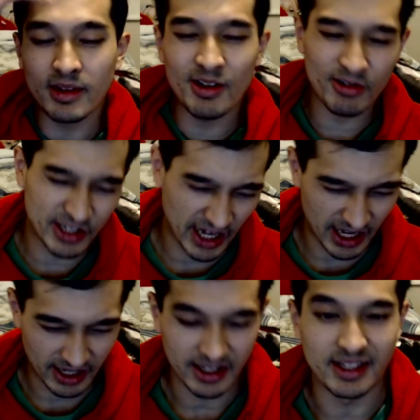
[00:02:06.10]

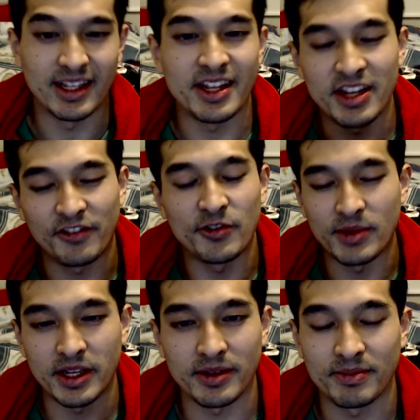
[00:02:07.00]
Okay, enough of
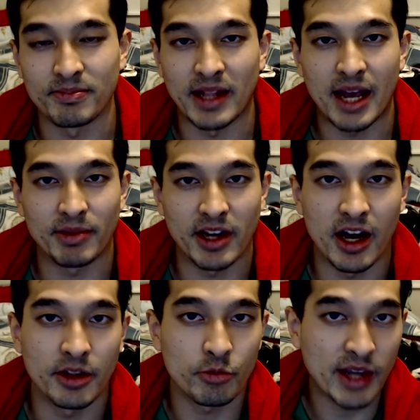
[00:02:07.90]
me blabbing
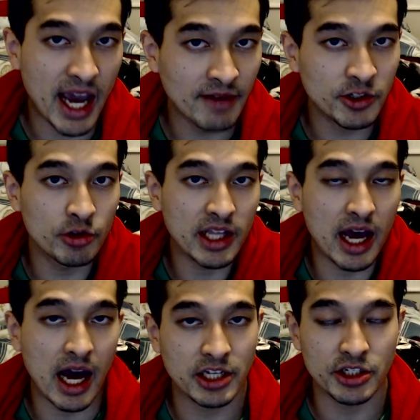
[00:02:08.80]
on. We have to that
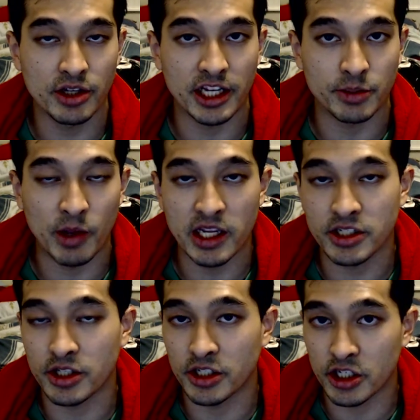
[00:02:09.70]
Asuna
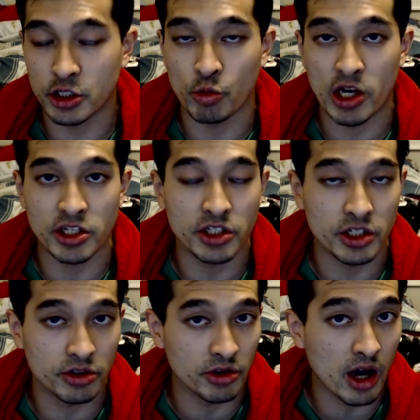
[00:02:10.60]
explains the situation
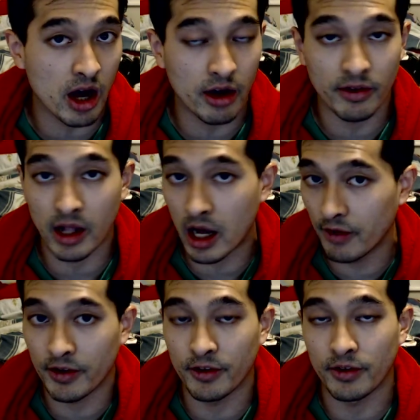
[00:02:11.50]
to
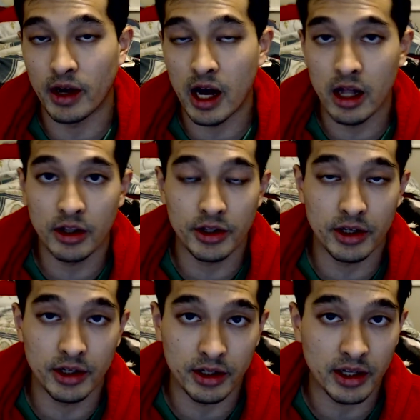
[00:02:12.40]
all
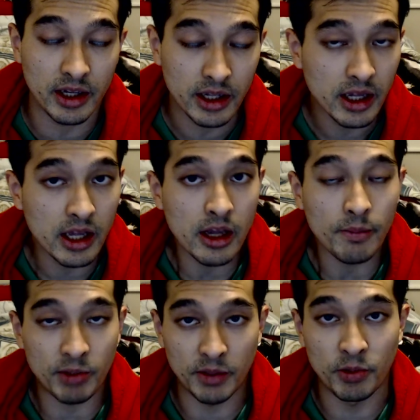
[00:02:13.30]
the
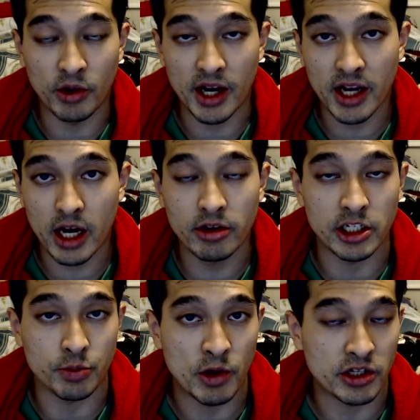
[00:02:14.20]
people right now,
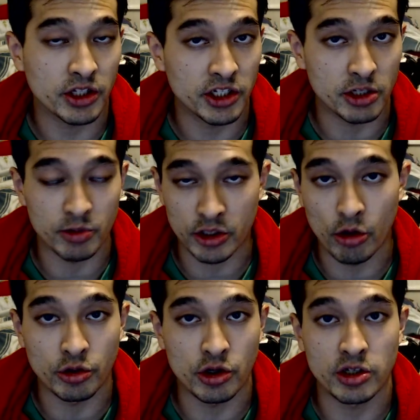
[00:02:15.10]
especially some
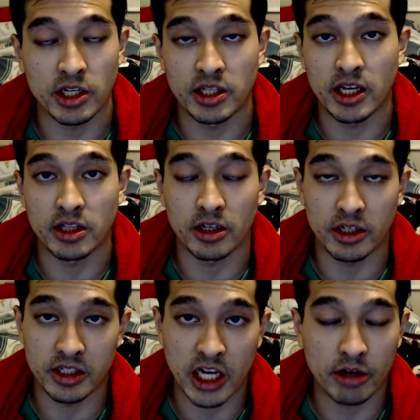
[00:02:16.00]
soldiers and then the
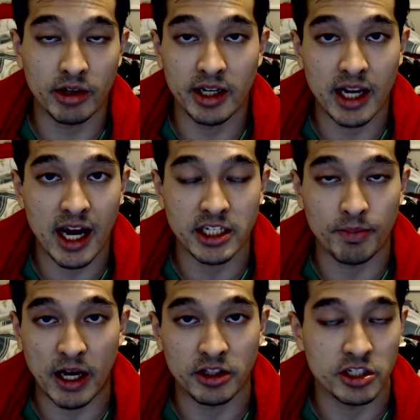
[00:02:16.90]
Integrity Knights
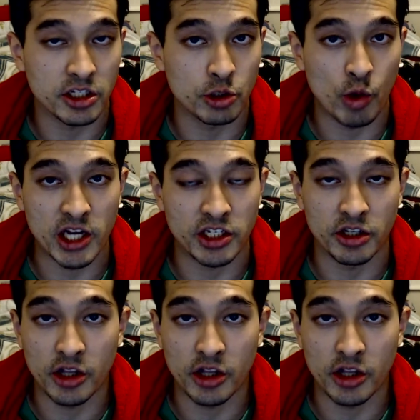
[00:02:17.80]
about the situation.